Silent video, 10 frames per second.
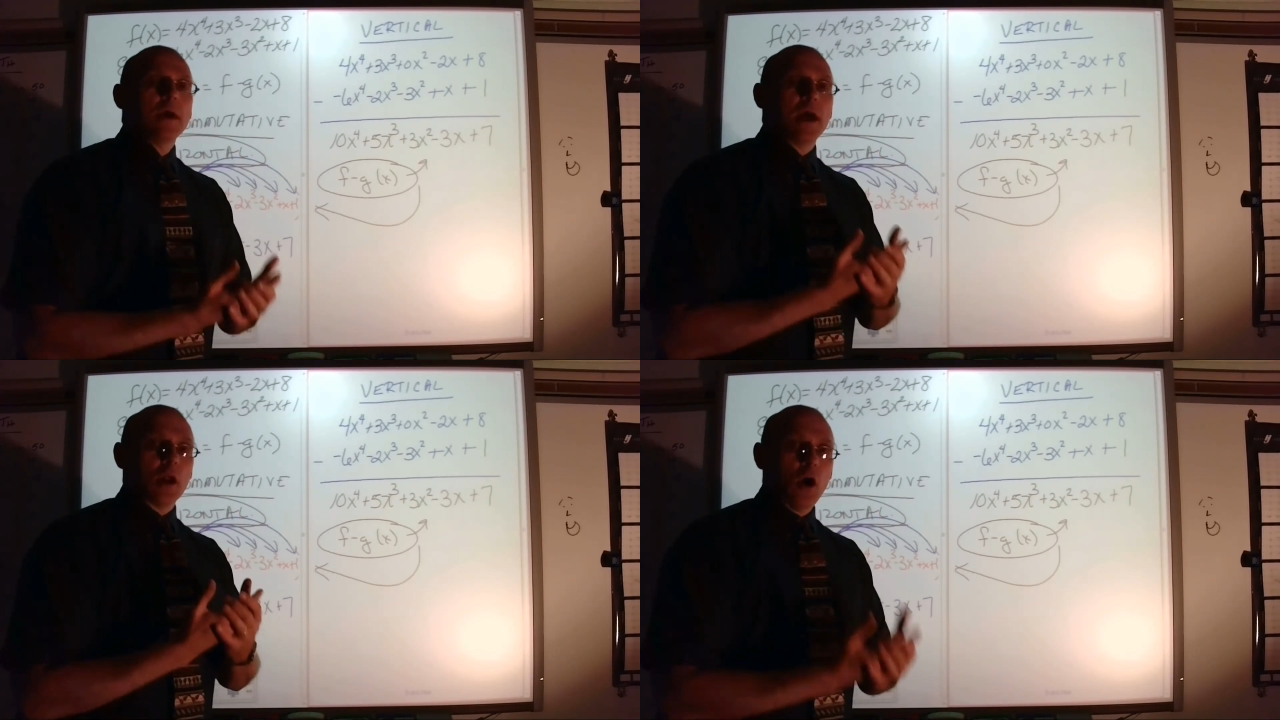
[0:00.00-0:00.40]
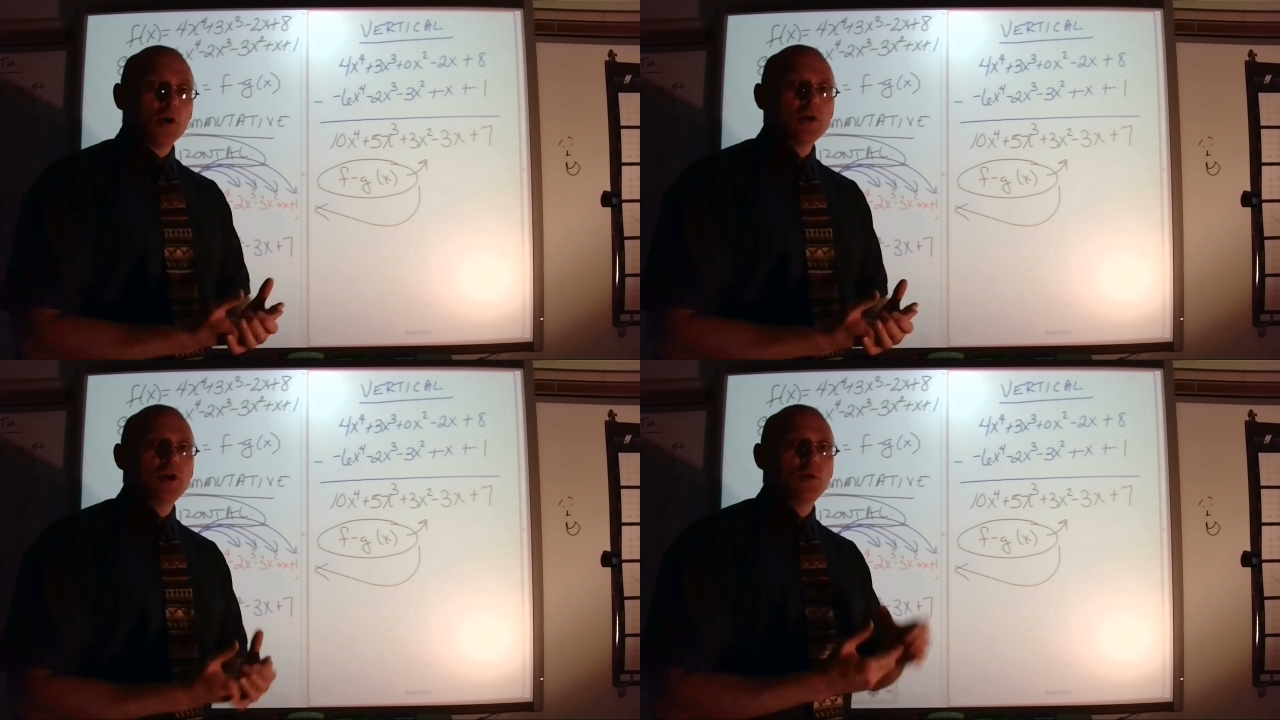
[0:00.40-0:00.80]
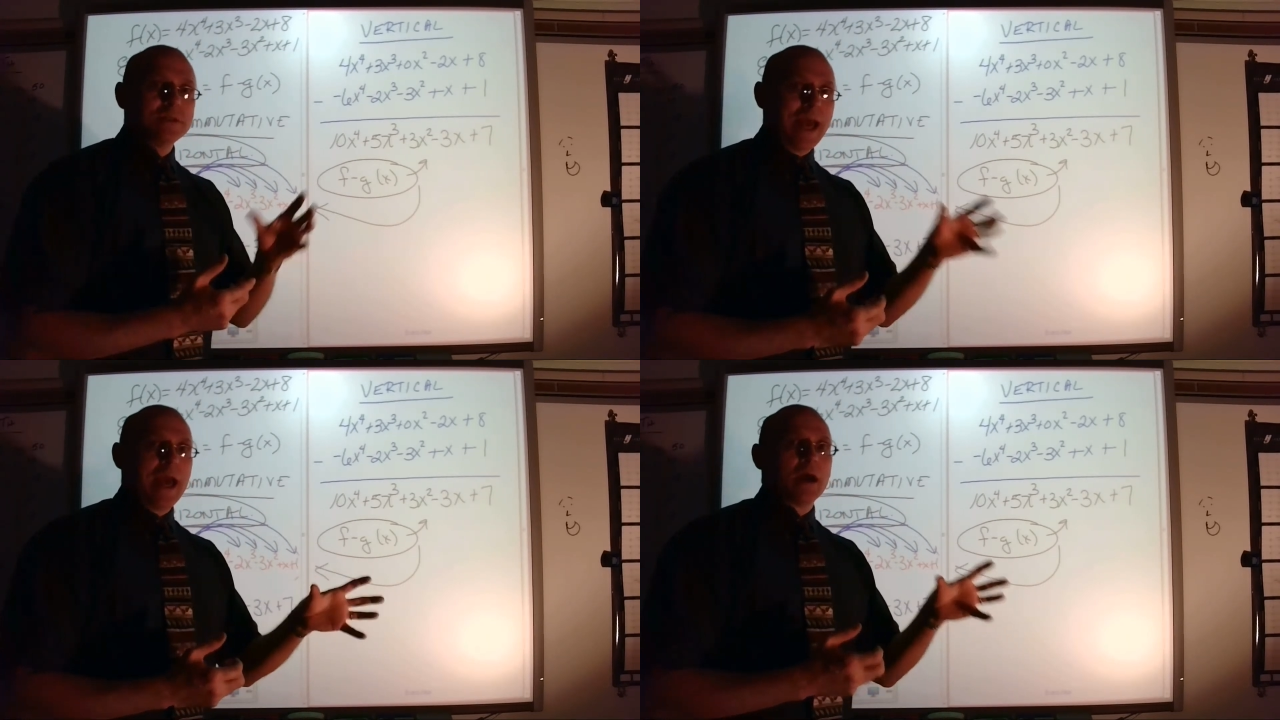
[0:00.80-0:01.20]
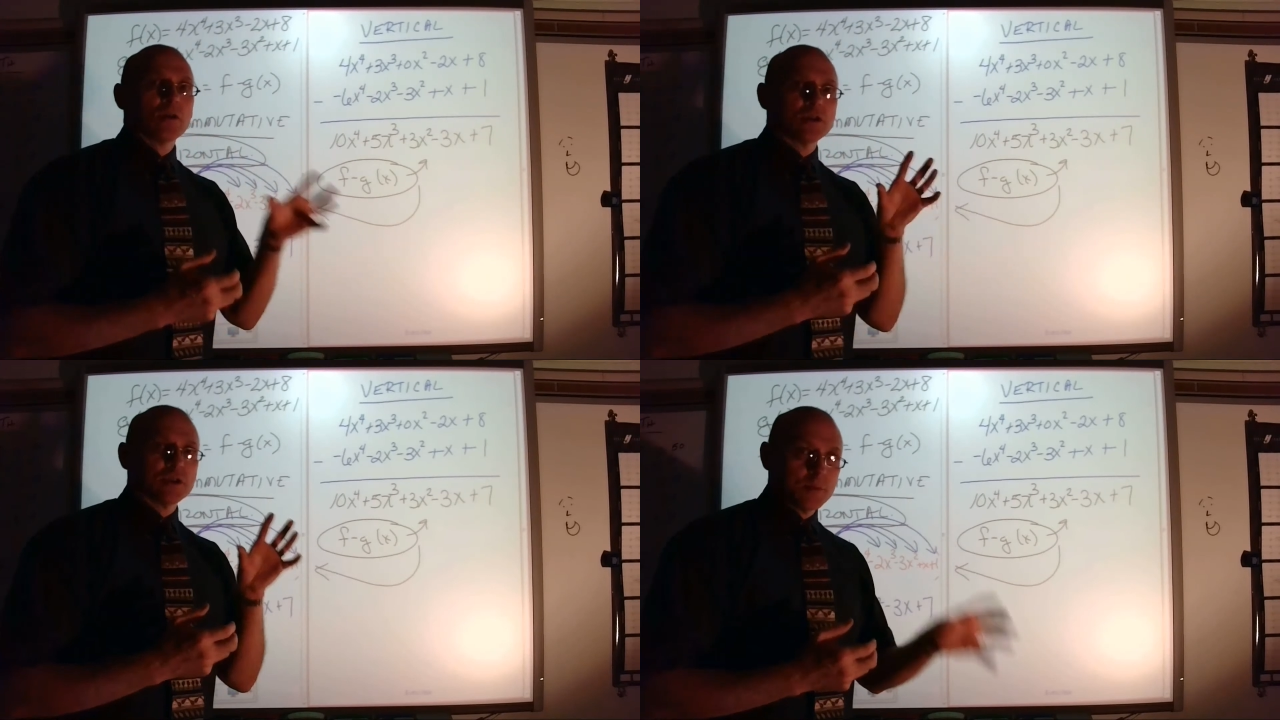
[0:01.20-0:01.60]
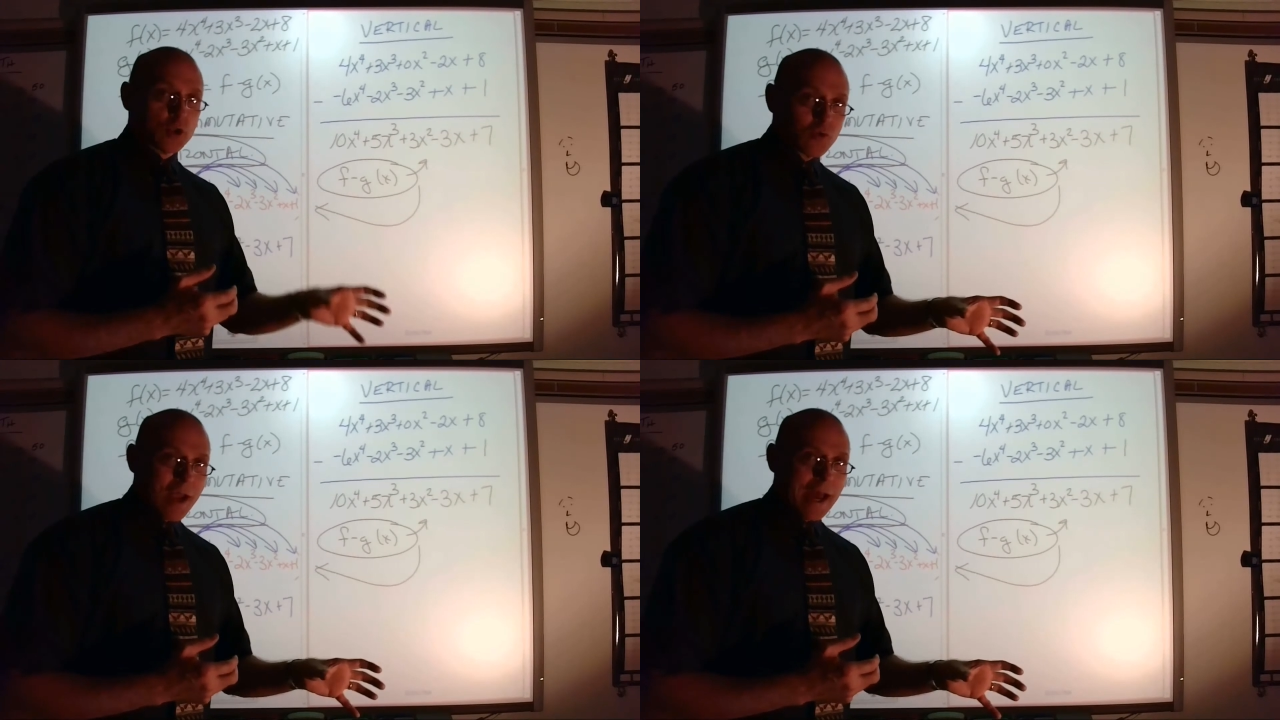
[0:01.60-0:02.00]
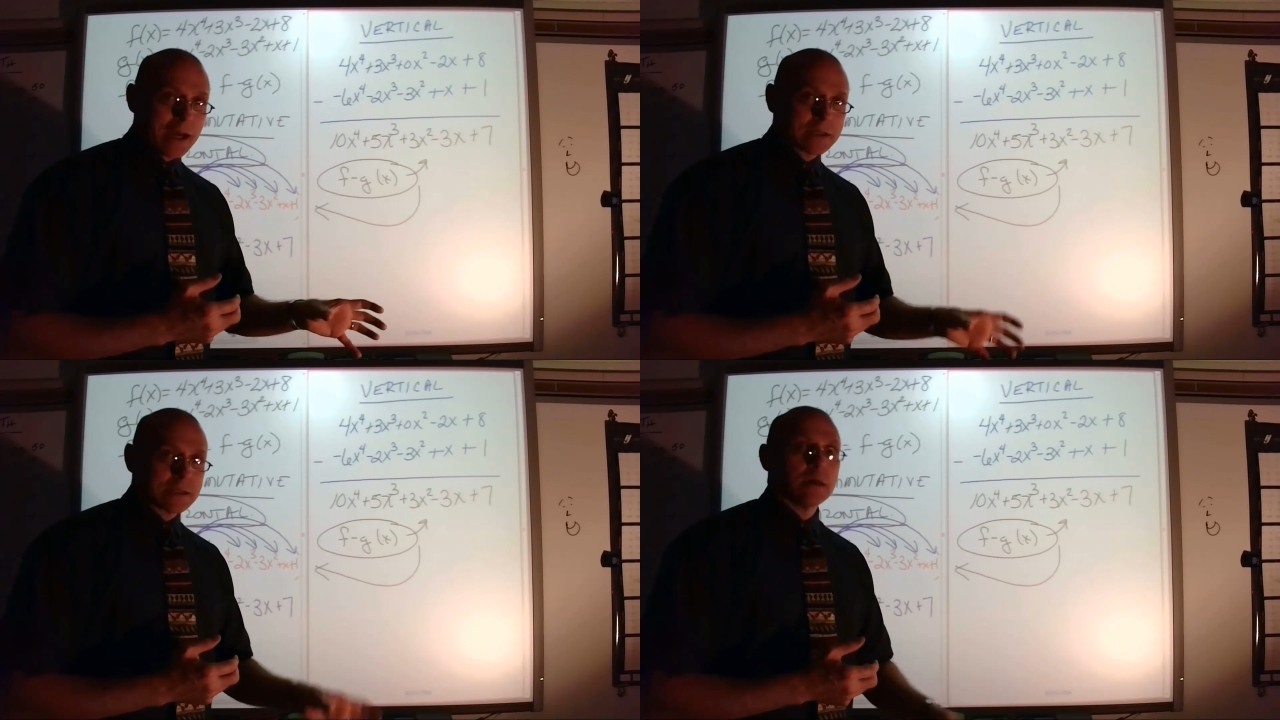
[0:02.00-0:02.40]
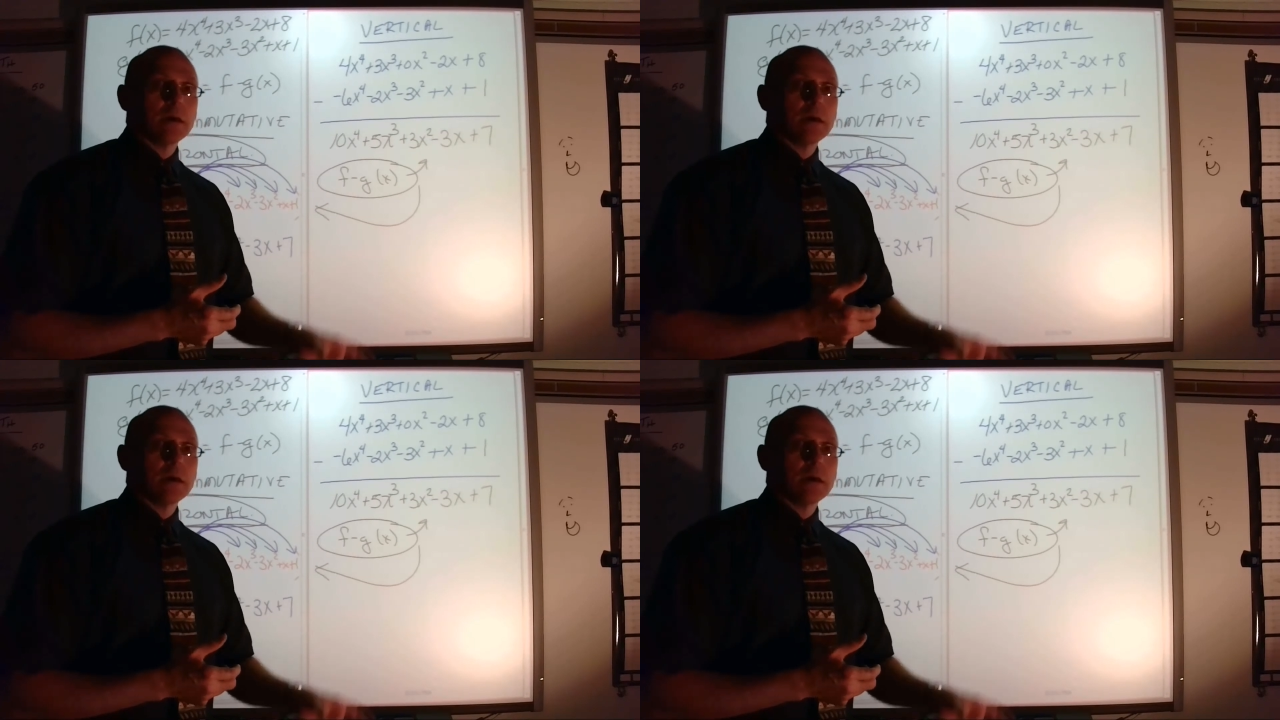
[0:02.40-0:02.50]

And all you do is add or subtract